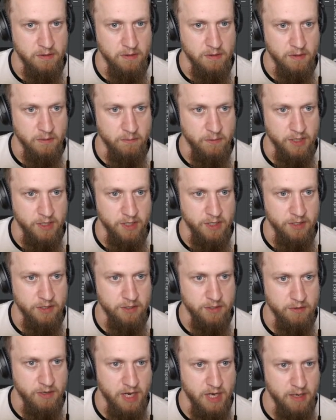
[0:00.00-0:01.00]
we need to
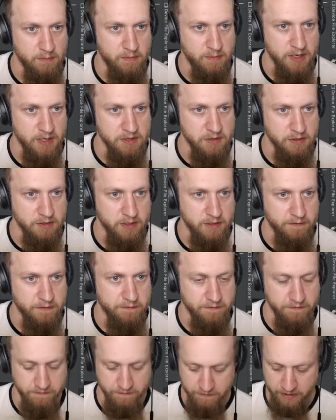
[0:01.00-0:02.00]
help Android
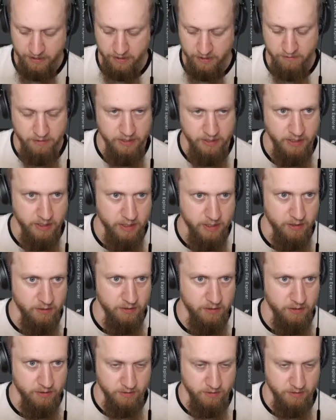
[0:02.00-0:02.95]
figuring out